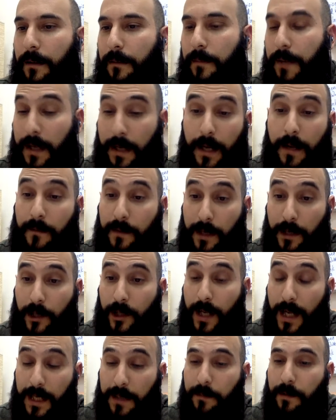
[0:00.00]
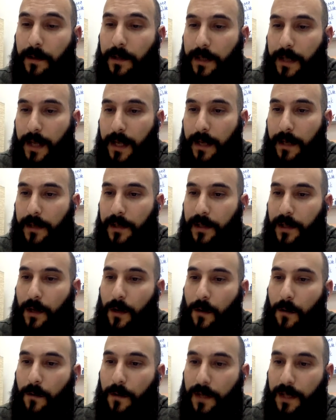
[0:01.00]
even in Shakespeare's day.
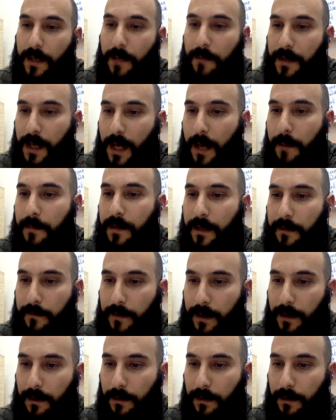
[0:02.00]
So sometimes if